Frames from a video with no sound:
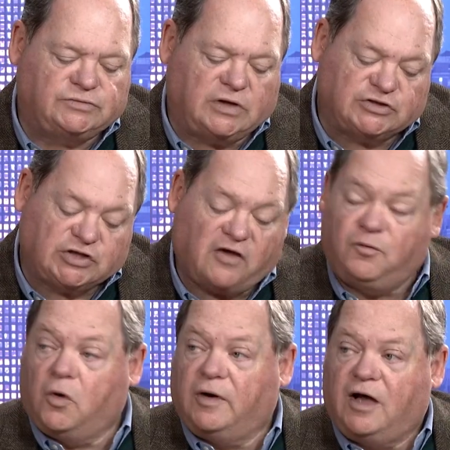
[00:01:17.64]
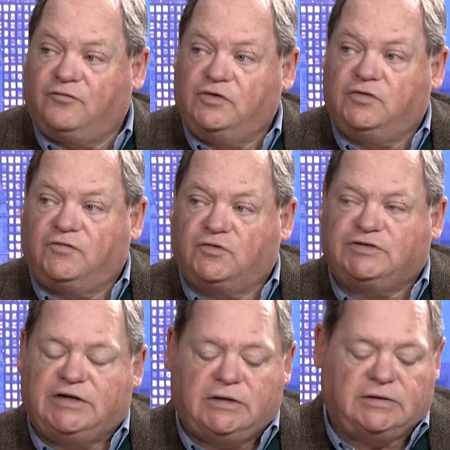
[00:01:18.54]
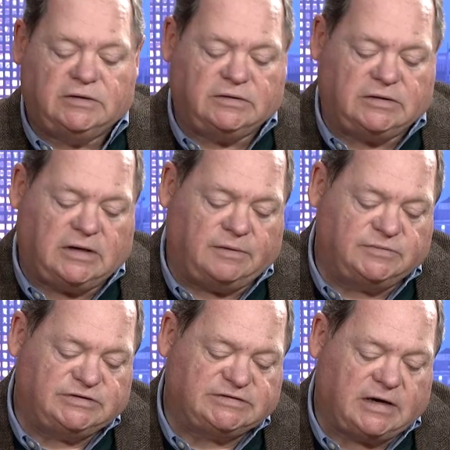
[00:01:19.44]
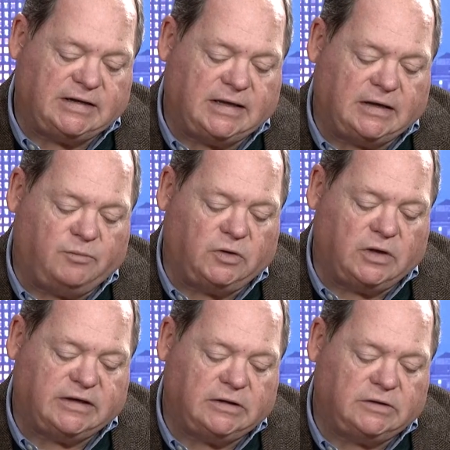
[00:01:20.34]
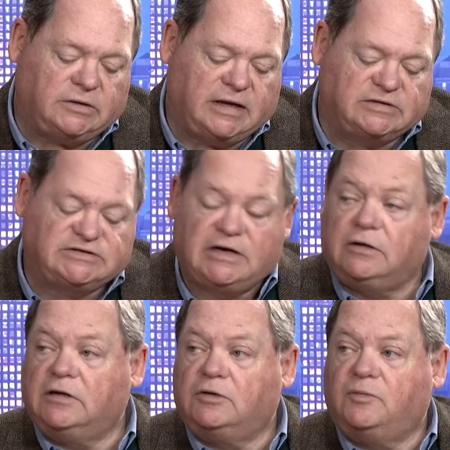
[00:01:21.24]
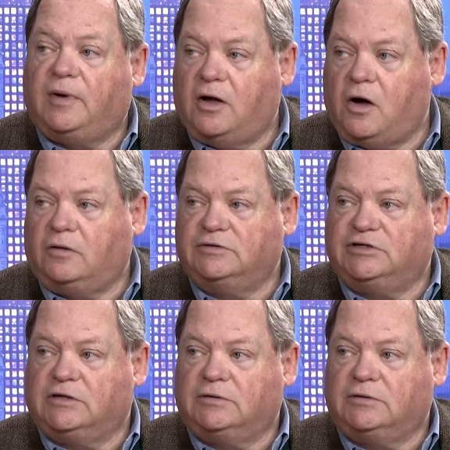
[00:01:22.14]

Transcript: a sophomore at Harvard University, studying molecular and cellular biology.